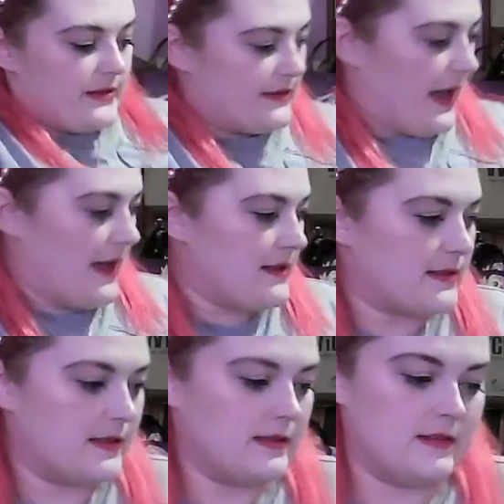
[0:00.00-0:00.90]

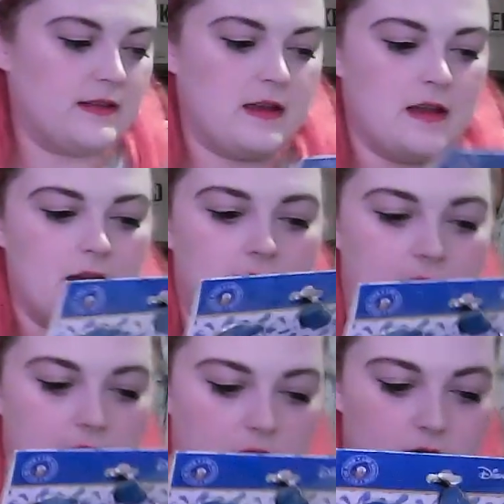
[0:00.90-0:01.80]
set
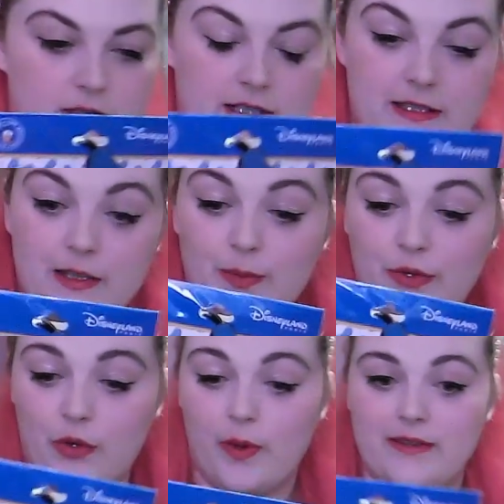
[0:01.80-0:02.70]
I got, this was
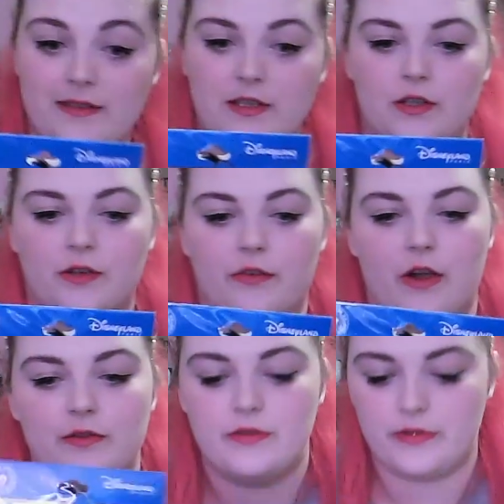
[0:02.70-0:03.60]

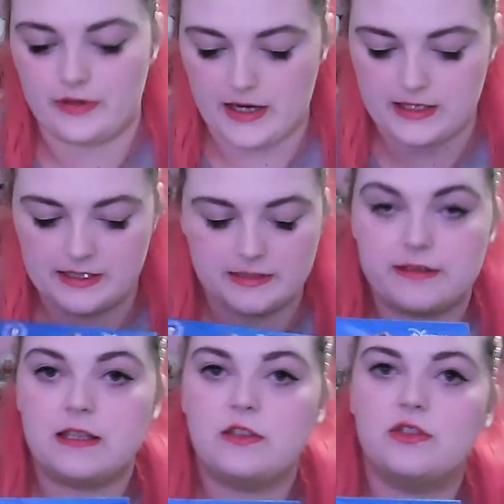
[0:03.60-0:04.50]
€20, and it is
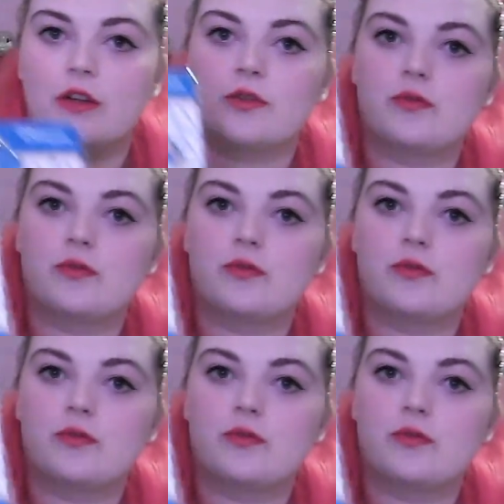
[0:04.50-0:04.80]
the Donald